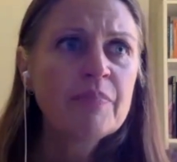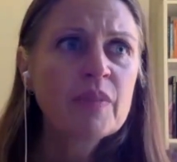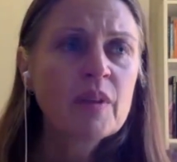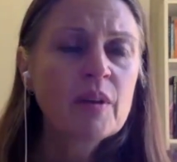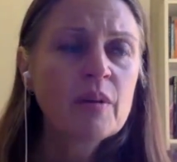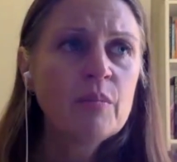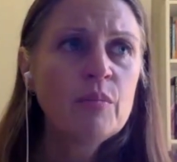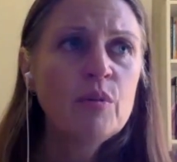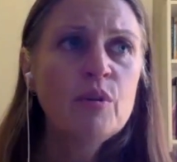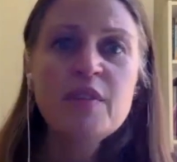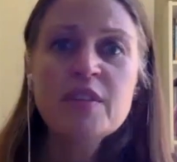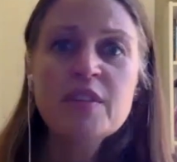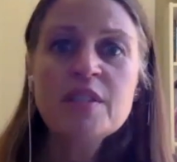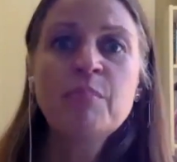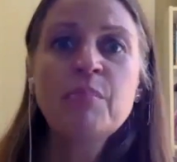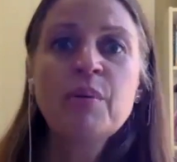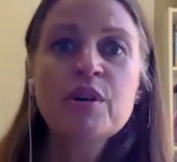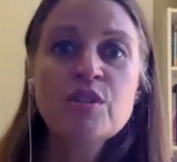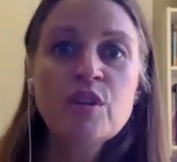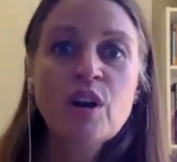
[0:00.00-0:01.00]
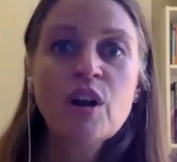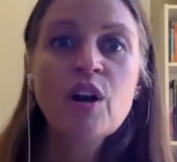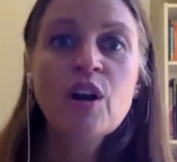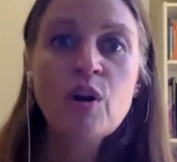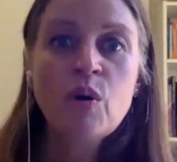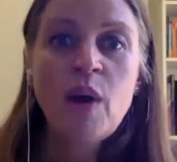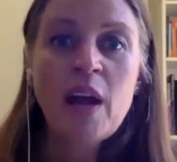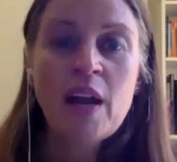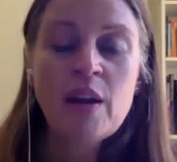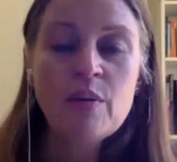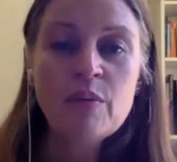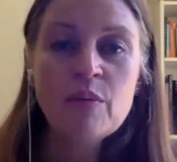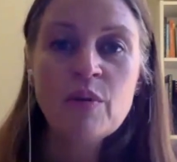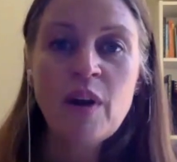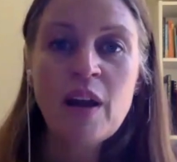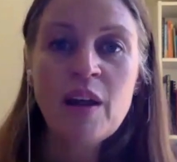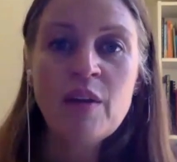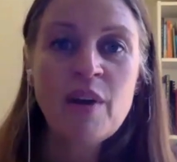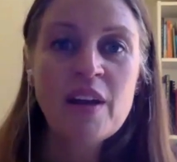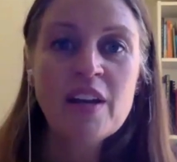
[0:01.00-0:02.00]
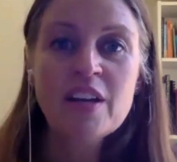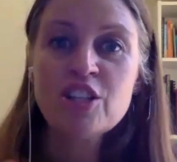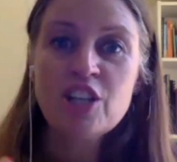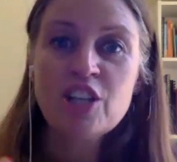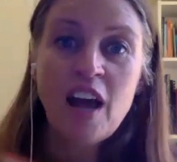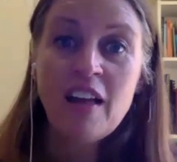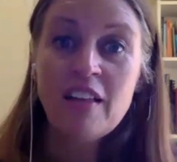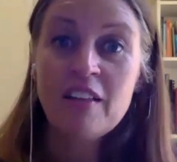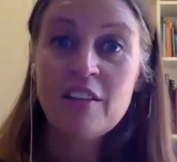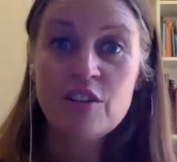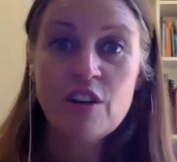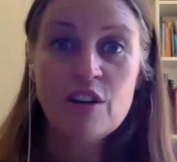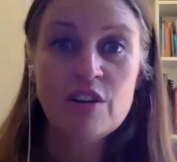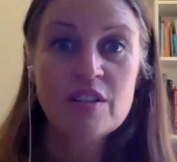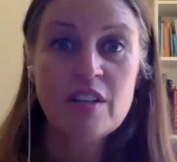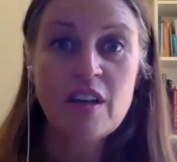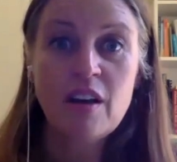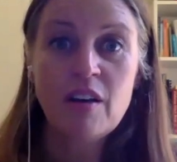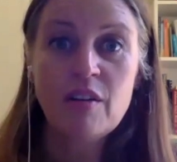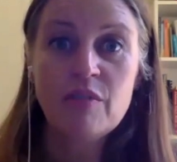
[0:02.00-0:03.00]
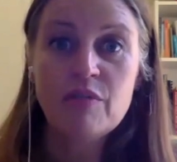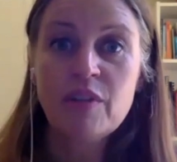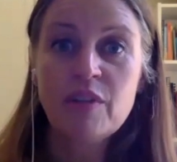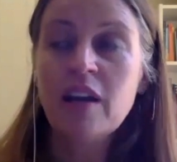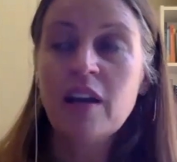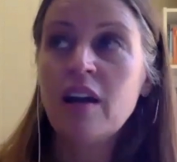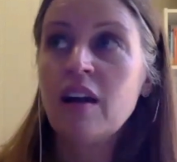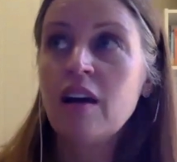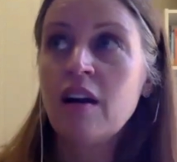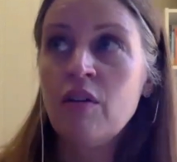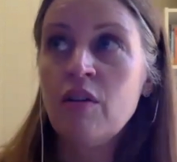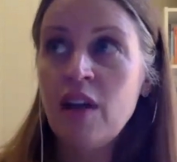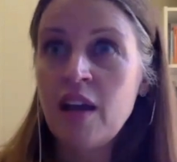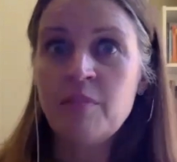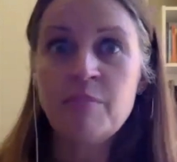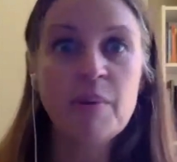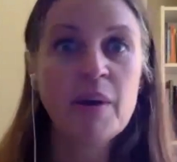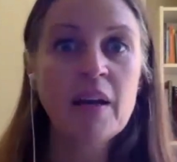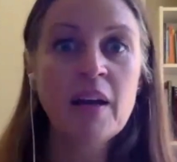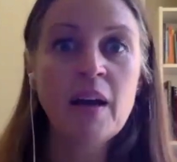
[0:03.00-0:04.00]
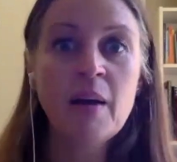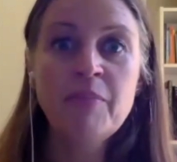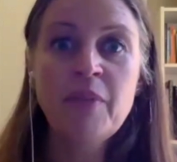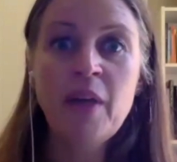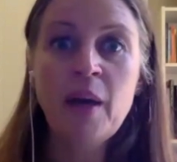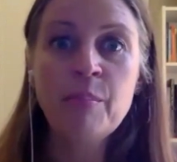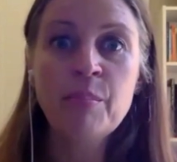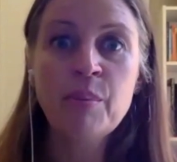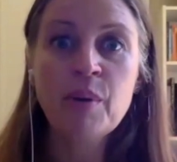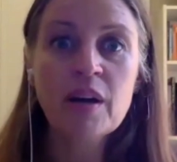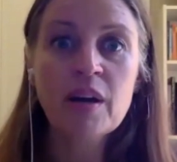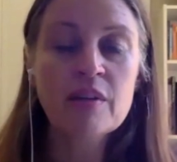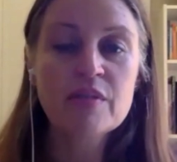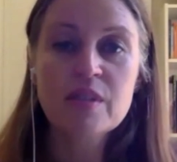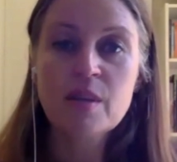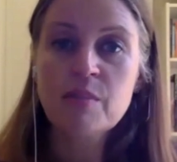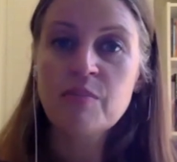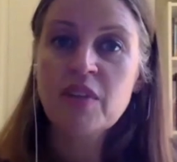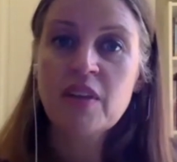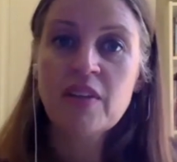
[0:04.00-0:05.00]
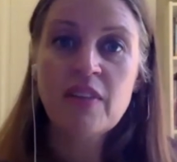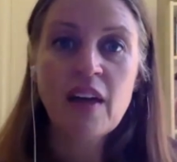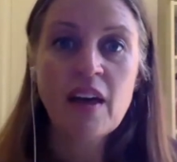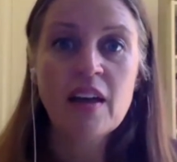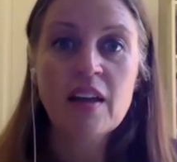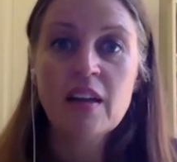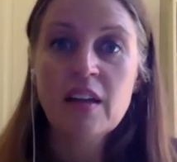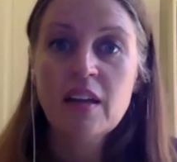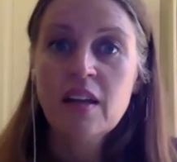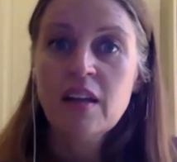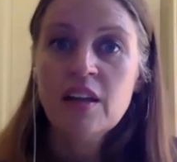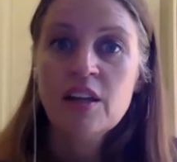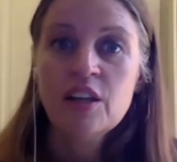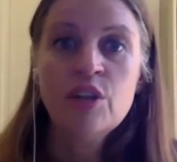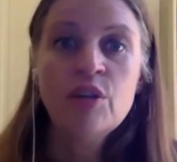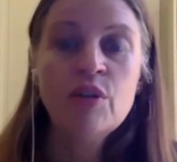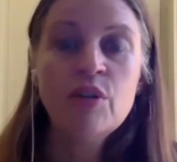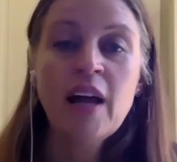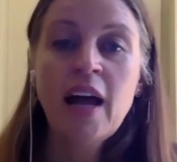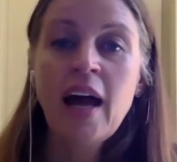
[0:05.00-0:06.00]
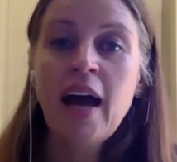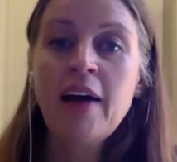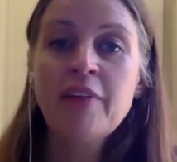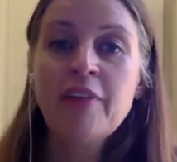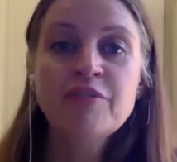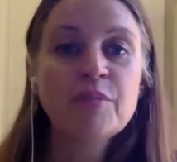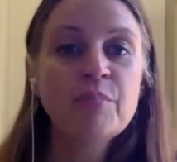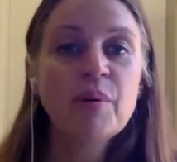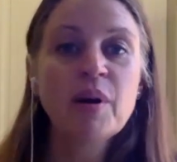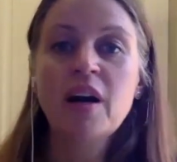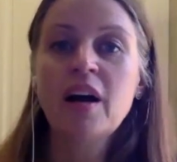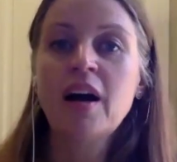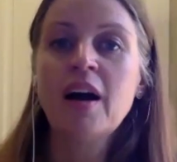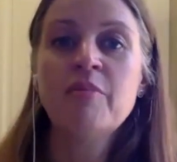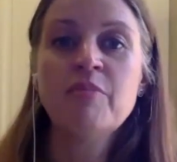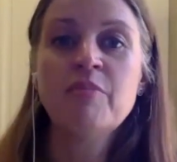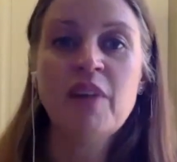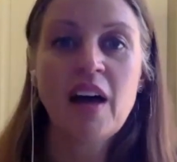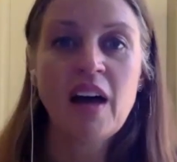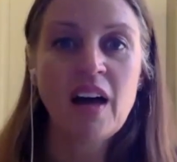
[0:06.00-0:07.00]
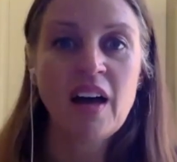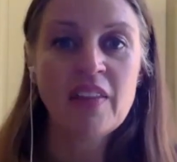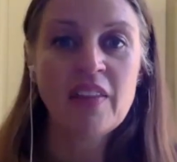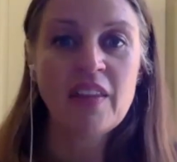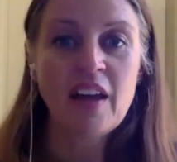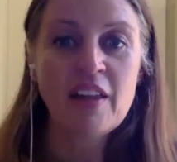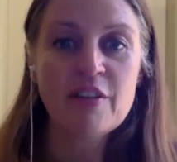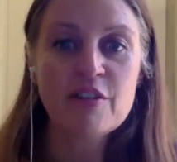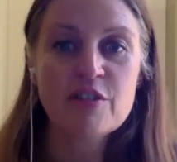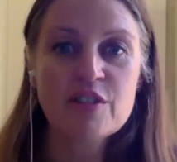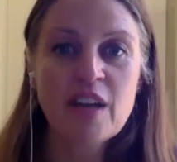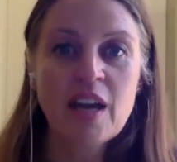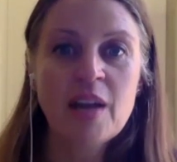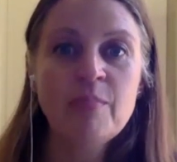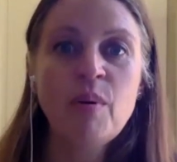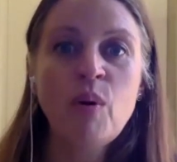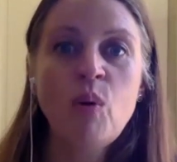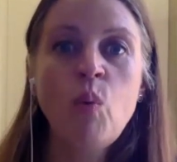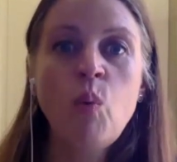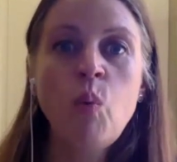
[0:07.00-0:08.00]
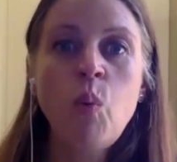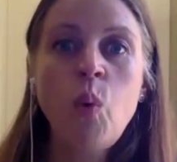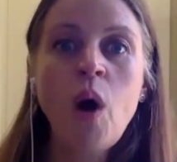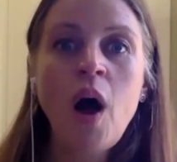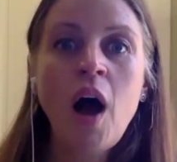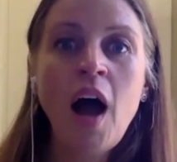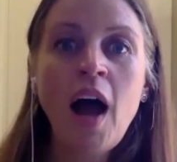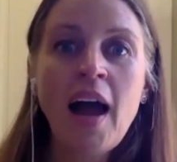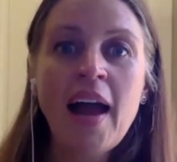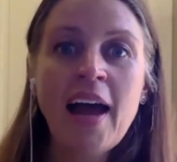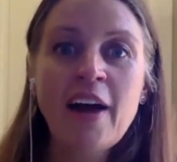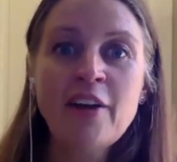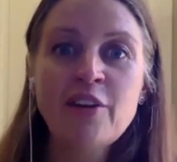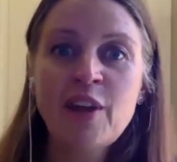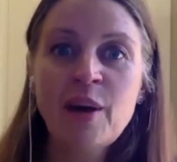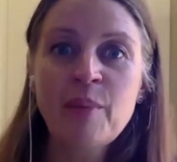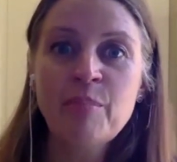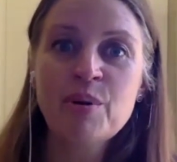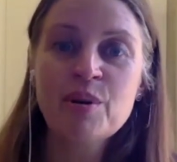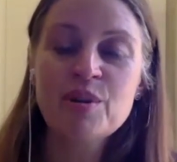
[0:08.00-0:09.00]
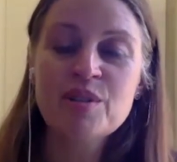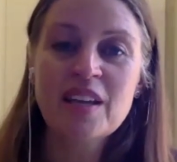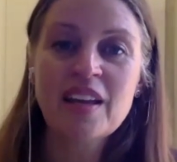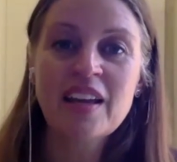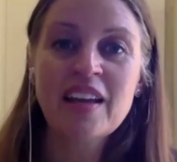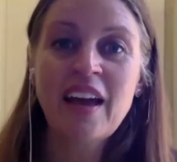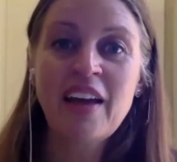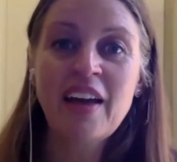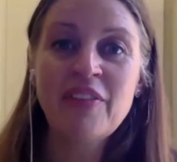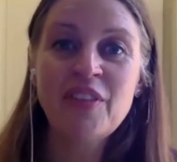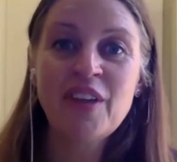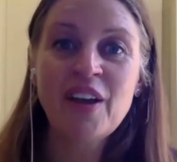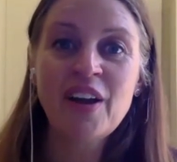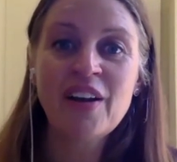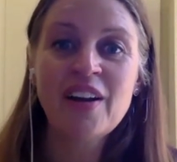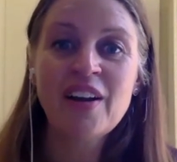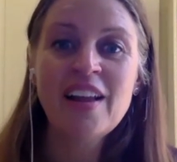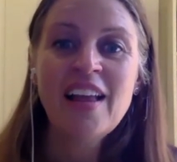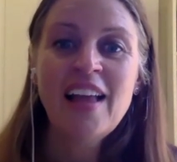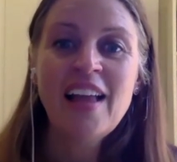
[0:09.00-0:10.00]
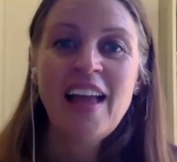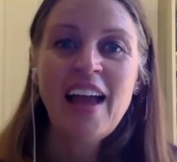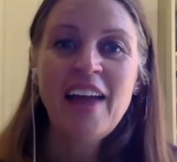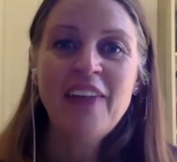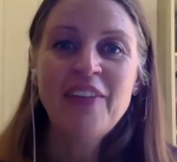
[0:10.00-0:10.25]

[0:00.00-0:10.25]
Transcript: movies and books are a great way to challenge ourselves. Like, okay, pick up that book of something that you don't have to become that on the other side, but why? How did that person get there? And